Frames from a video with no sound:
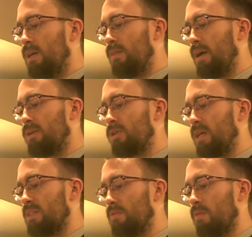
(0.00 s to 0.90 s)
There
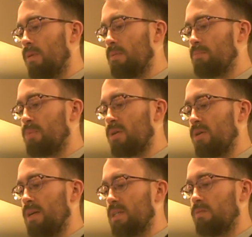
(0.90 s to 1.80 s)
transformed,
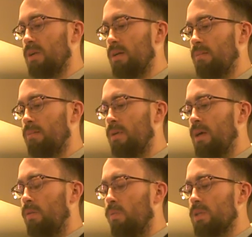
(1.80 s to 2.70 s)
burn as rim,
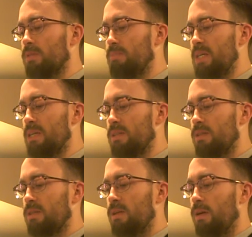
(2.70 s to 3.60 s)
one's beast,
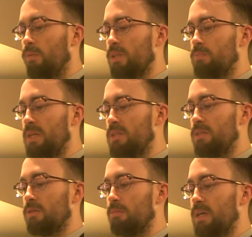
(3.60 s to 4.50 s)
one's
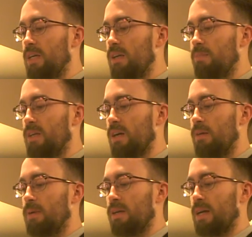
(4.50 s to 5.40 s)
bestial being
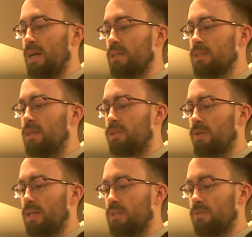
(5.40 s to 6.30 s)
becoming as
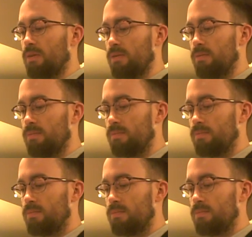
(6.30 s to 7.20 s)
transferred.
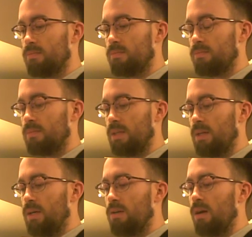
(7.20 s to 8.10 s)

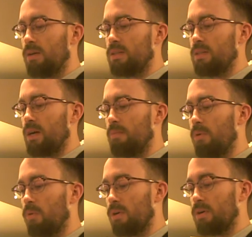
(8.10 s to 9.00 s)
Lock does not
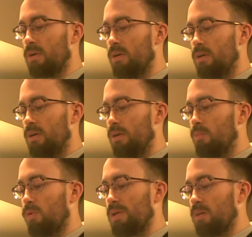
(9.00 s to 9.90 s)
mourn,
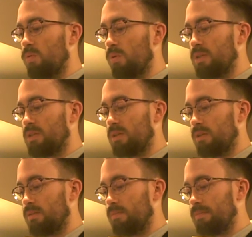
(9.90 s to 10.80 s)
mourning court's turn.